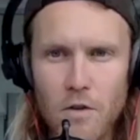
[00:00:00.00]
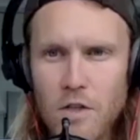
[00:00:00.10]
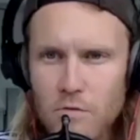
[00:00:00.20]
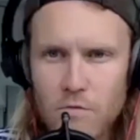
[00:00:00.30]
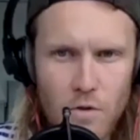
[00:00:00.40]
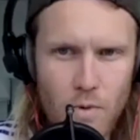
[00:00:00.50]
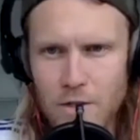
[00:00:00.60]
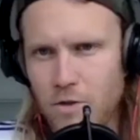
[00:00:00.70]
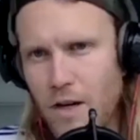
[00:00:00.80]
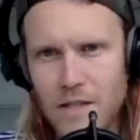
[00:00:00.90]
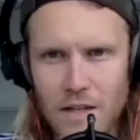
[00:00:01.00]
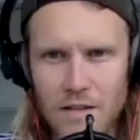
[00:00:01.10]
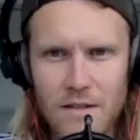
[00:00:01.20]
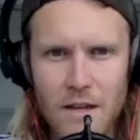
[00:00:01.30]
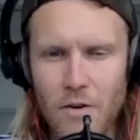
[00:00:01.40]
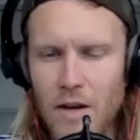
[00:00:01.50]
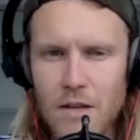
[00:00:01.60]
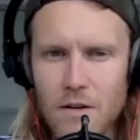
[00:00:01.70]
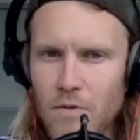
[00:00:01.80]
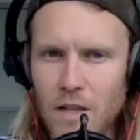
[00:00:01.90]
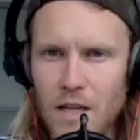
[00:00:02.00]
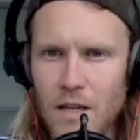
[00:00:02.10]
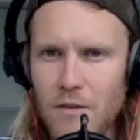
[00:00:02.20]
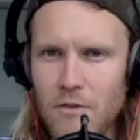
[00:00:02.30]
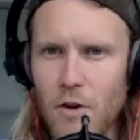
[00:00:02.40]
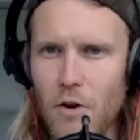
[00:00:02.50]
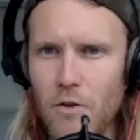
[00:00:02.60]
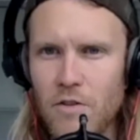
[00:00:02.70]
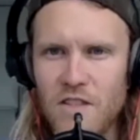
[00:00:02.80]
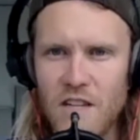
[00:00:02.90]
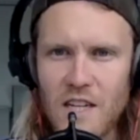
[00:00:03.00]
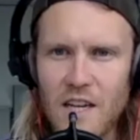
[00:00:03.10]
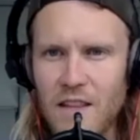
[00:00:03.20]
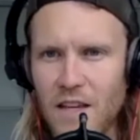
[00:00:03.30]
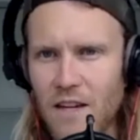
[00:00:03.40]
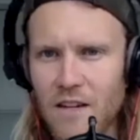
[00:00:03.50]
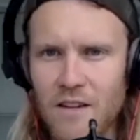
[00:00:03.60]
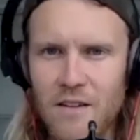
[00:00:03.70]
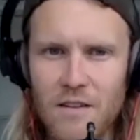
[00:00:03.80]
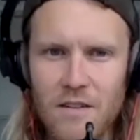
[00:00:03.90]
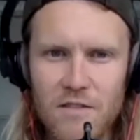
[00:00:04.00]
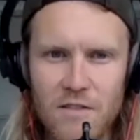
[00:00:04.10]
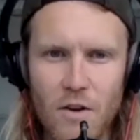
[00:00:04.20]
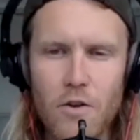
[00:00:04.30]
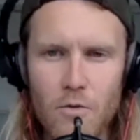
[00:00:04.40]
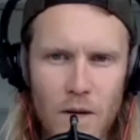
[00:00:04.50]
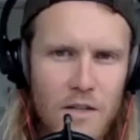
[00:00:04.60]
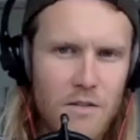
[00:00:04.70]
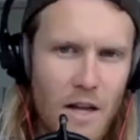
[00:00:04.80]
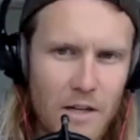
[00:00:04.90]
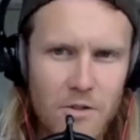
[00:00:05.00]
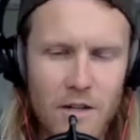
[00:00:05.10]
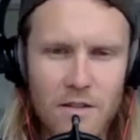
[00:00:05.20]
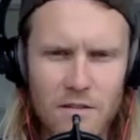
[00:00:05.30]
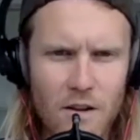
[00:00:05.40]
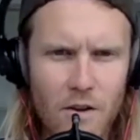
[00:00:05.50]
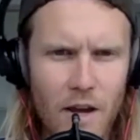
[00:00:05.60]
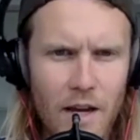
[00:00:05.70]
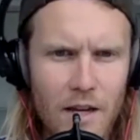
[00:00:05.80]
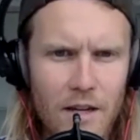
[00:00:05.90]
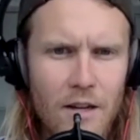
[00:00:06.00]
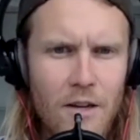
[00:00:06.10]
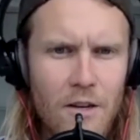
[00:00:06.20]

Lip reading: You went straight to Niseko. Eh? You didn't really go city and then snow. You went like straight to the snow. Hey.